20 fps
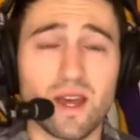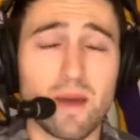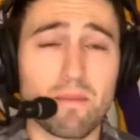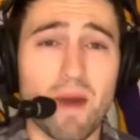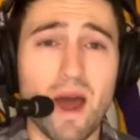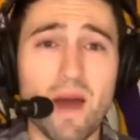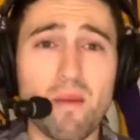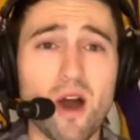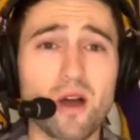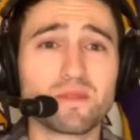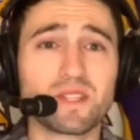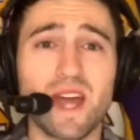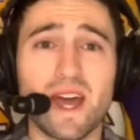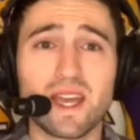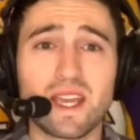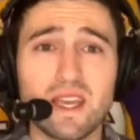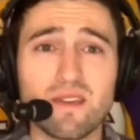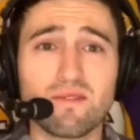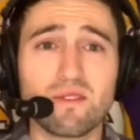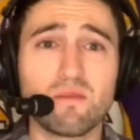My mom's
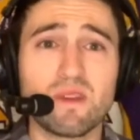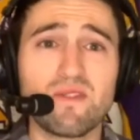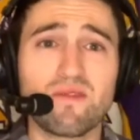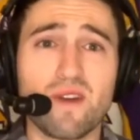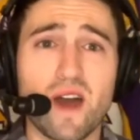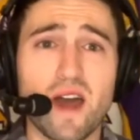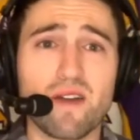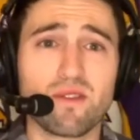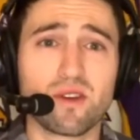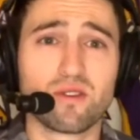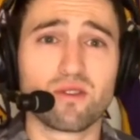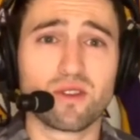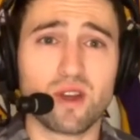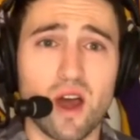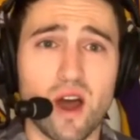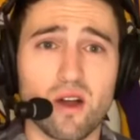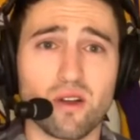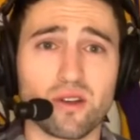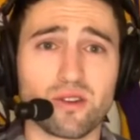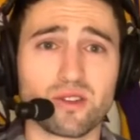not giving me
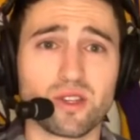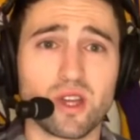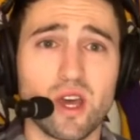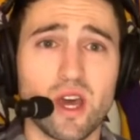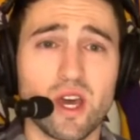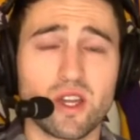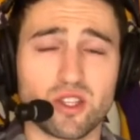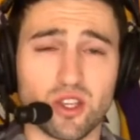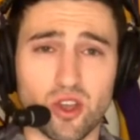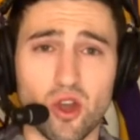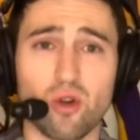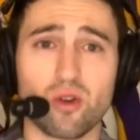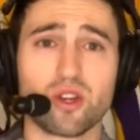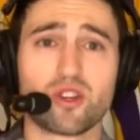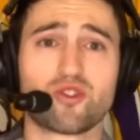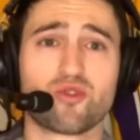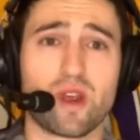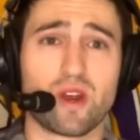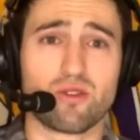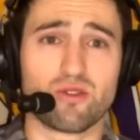$500 to go to
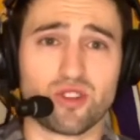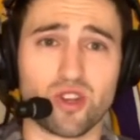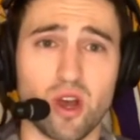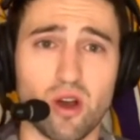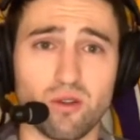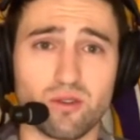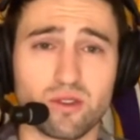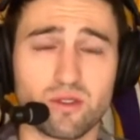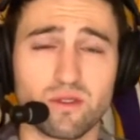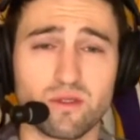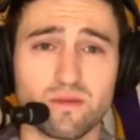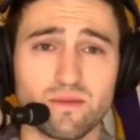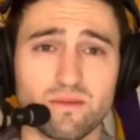Trader Joe's.